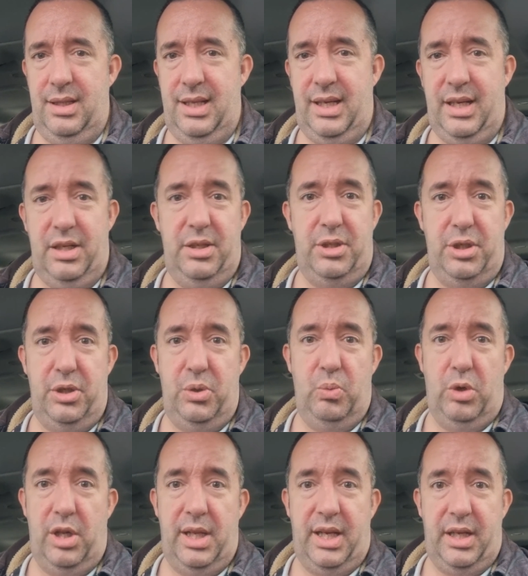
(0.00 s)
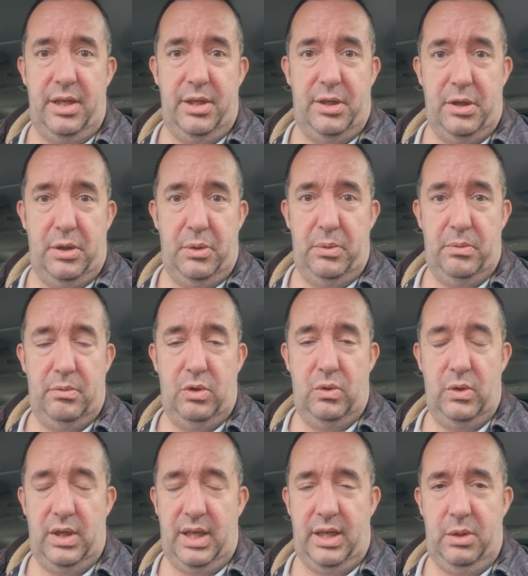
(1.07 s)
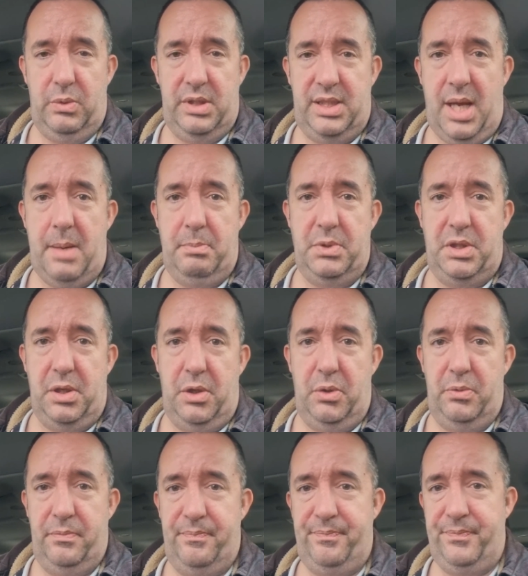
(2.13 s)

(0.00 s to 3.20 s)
they're going to do what they're going to do, or they're going to attempt to.